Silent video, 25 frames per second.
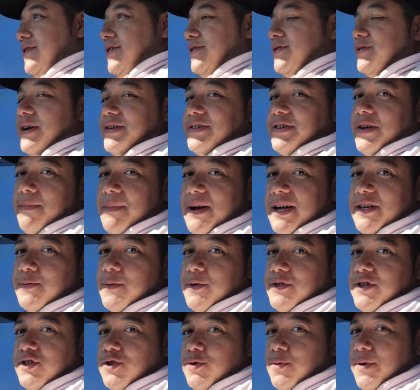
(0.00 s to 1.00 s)
So I said, might as
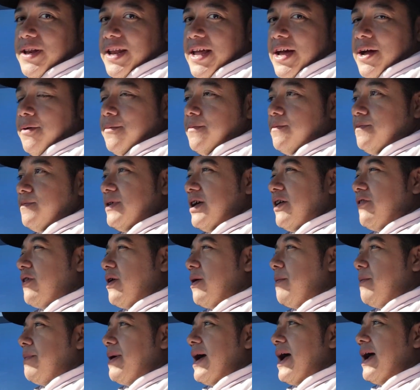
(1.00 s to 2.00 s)
well just do it now
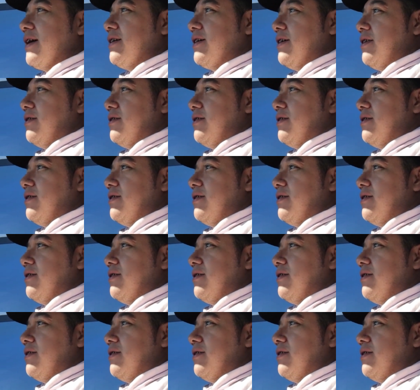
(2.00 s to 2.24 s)
that I'm back,